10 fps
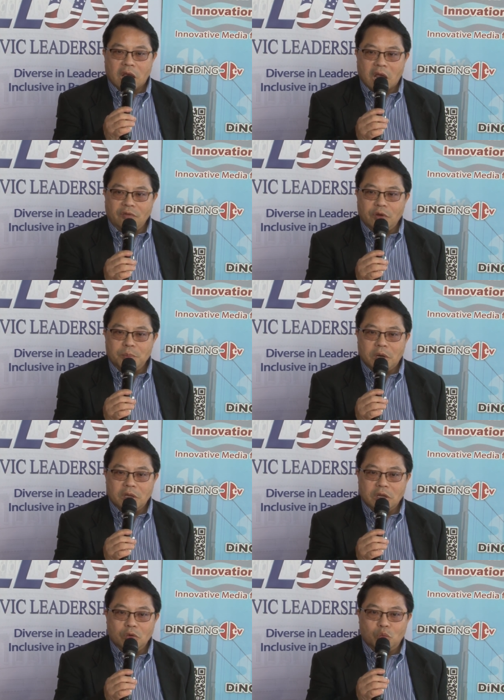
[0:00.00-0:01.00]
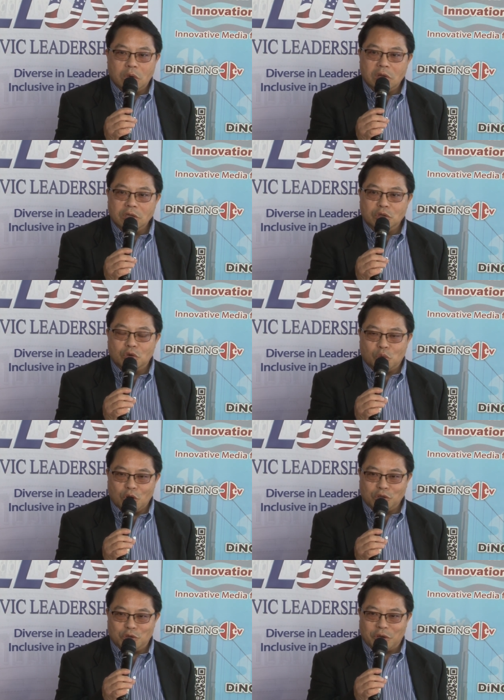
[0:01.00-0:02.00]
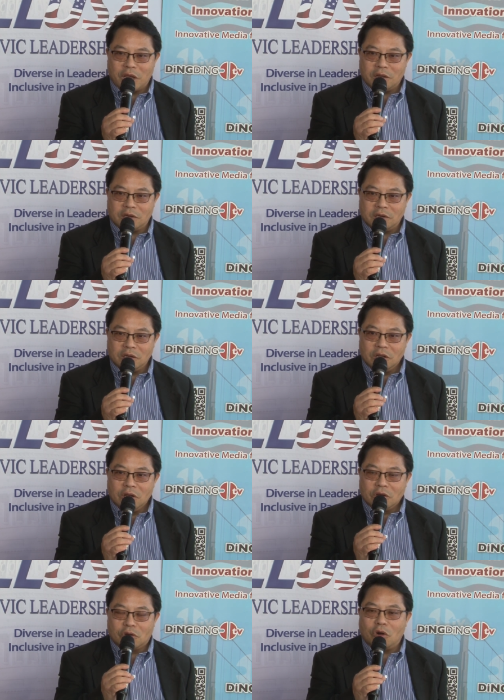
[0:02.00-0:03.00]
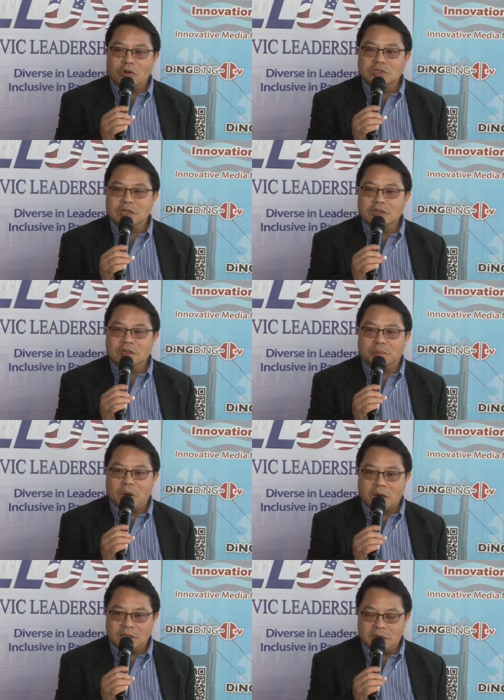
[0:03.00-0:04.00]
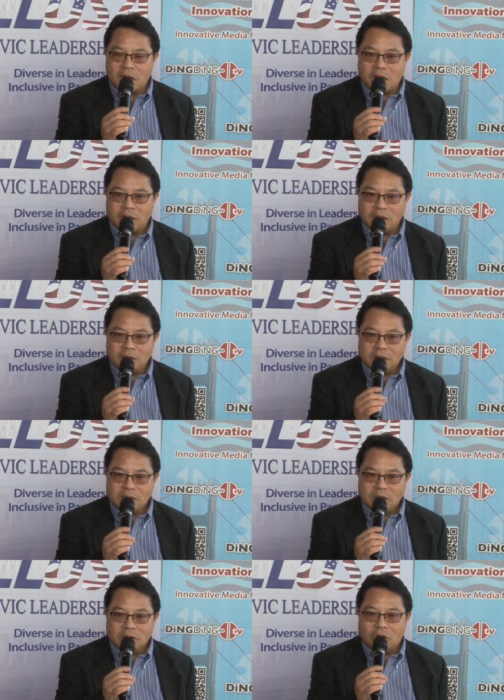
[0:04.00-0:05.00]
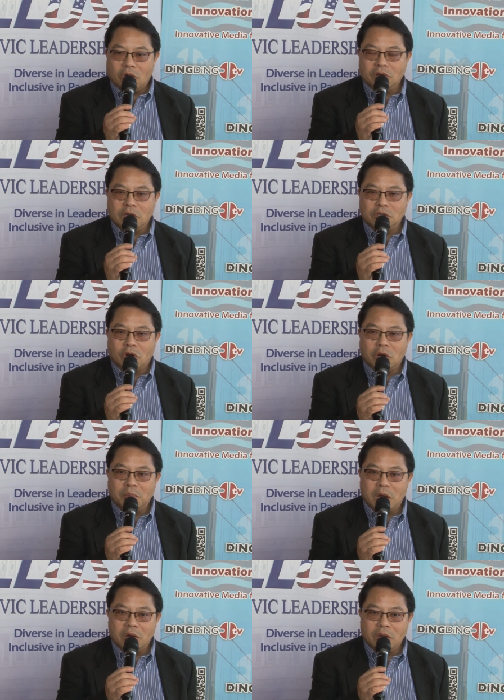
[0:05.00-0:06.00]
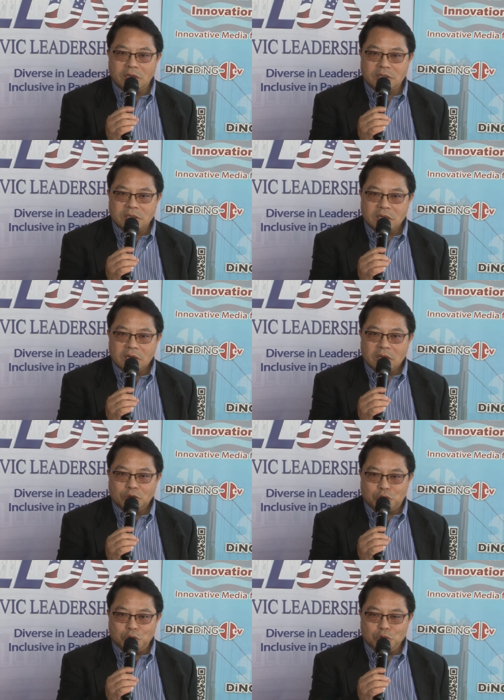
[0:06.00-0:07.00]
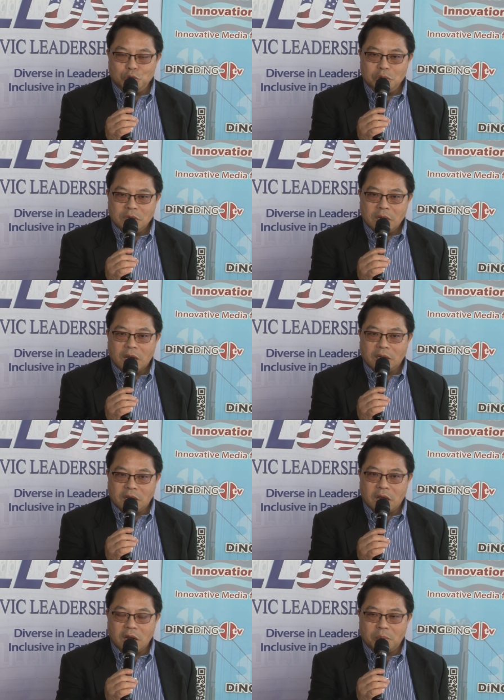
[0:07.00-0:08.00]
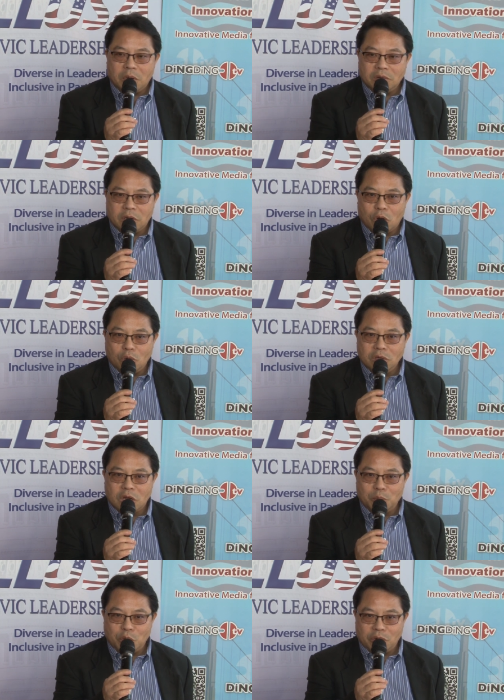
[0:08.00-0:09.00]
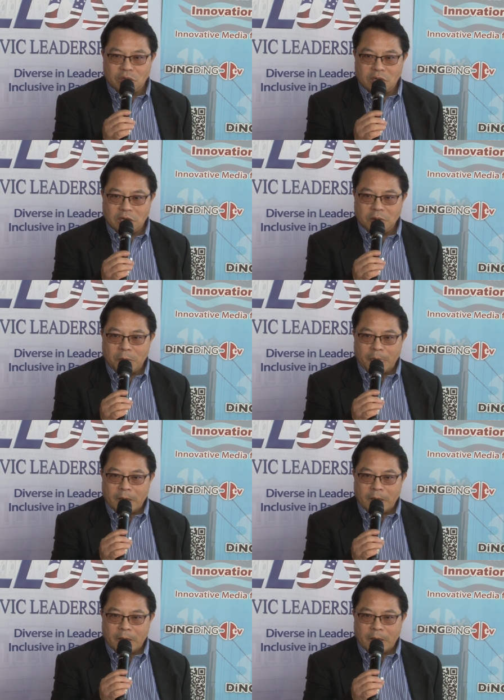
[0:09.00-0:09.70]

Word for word: everybody willing to work together, crossing the party line. All they talk about is true and care about their own community.